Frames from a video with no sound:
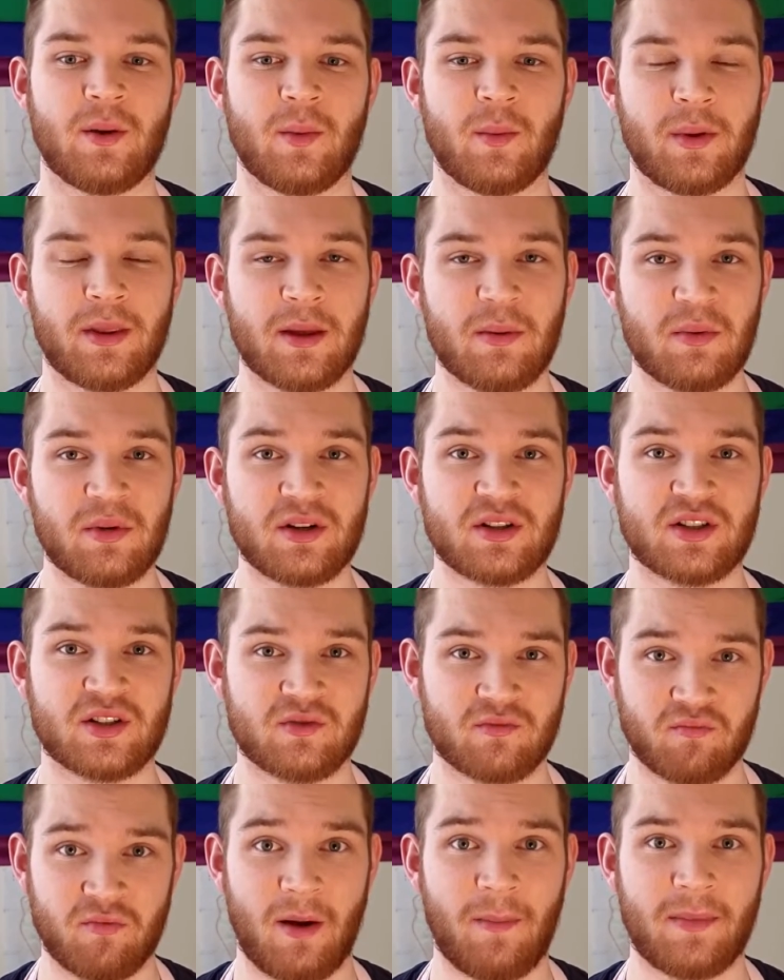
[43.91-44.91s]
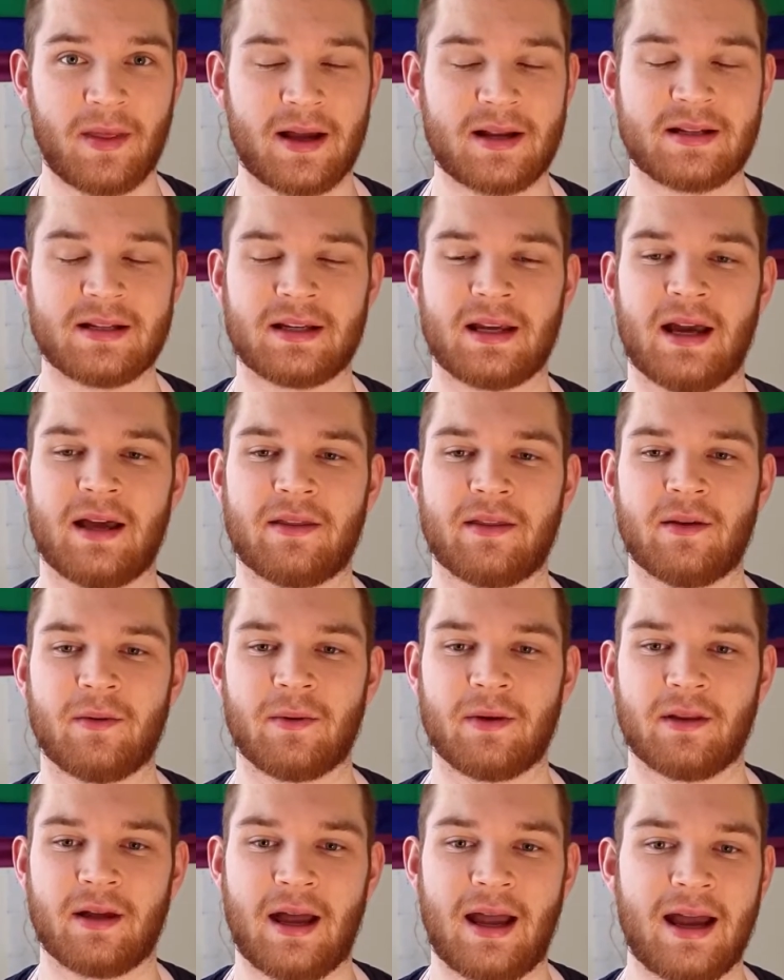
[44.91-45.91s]
We then want to just rub that together
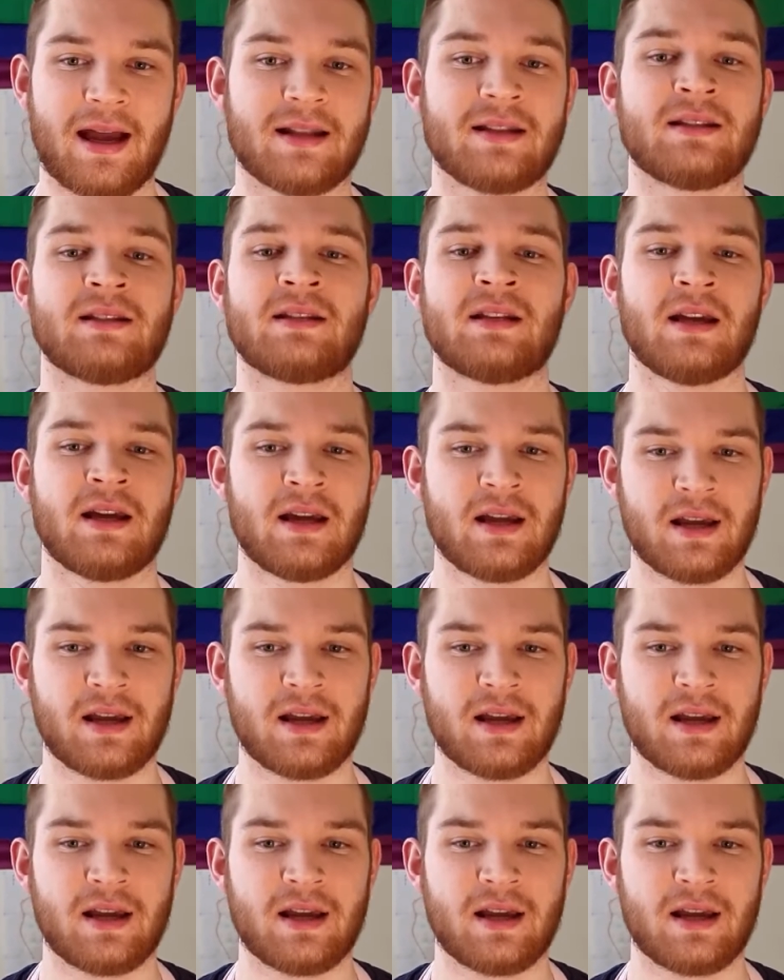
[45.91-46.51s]
with our hands.